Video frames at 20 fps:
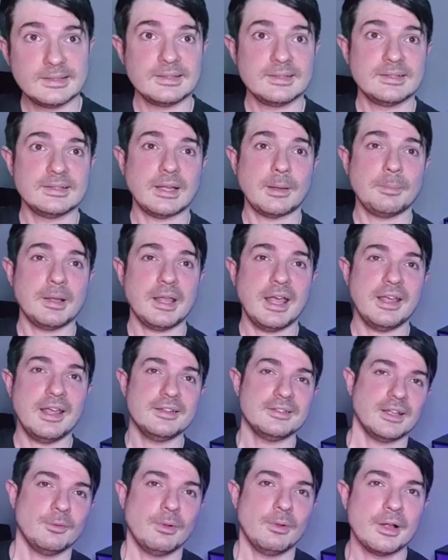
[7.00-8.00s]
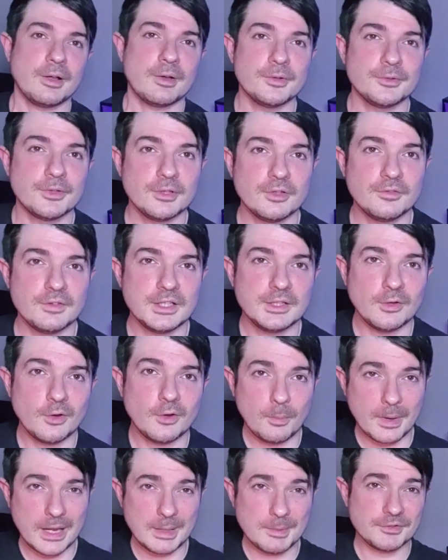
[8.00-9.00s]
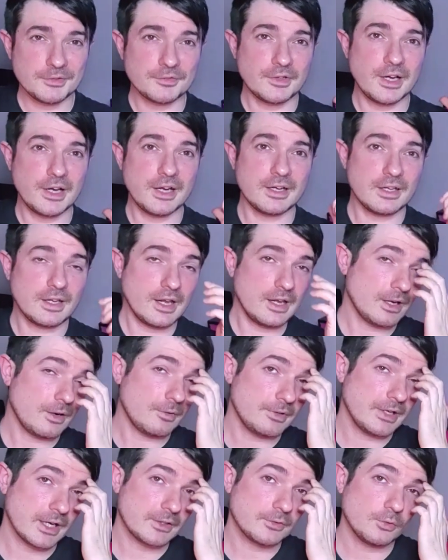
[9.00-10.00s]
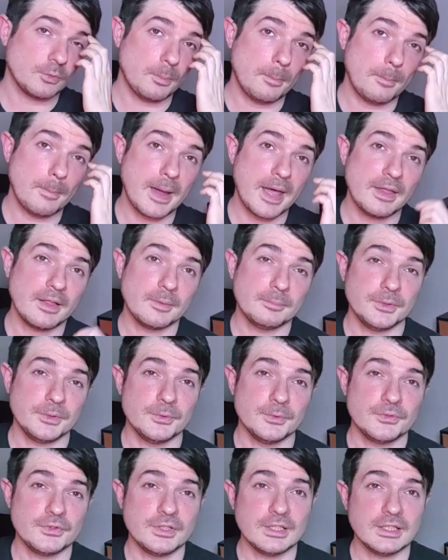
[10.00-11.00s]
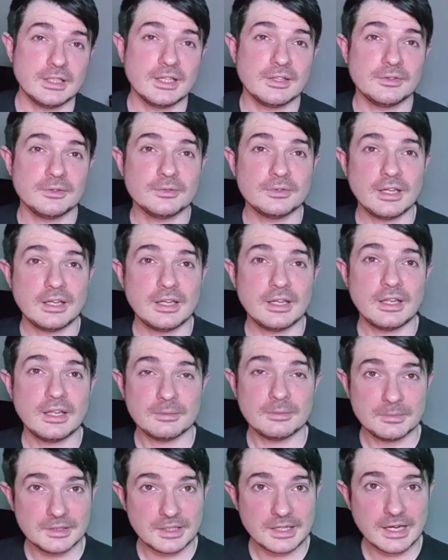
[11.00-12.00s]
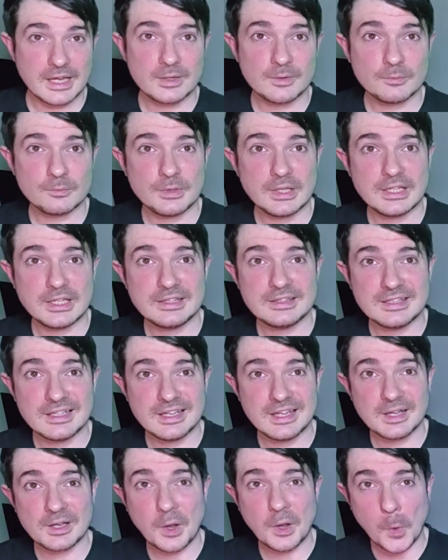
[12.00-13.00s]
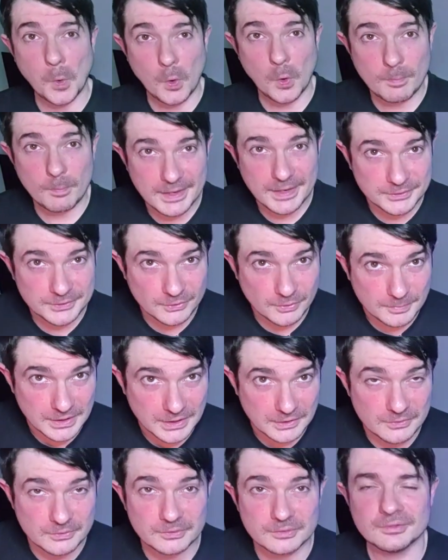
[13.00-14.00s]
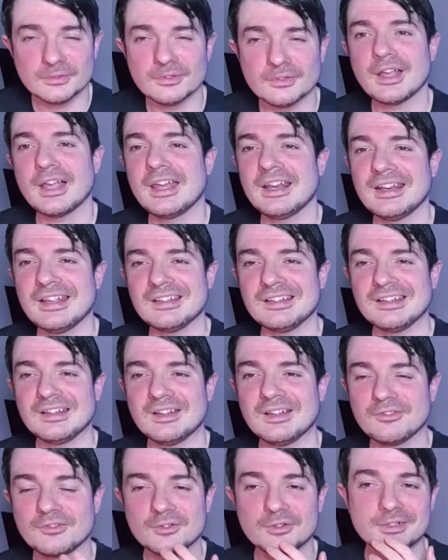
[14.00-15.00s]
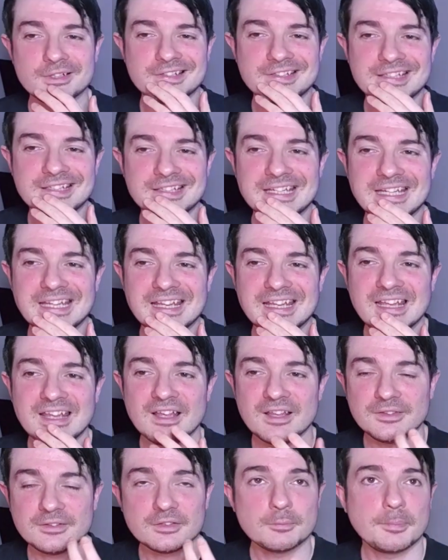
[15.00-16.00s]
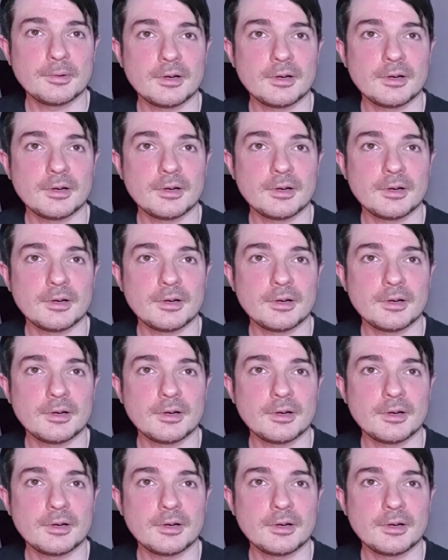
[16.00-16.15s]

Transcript: What's up guys and welcome to a new video. My name is Frank and I react to metal music, and today I'm here again with the Kobato Miku and of course the third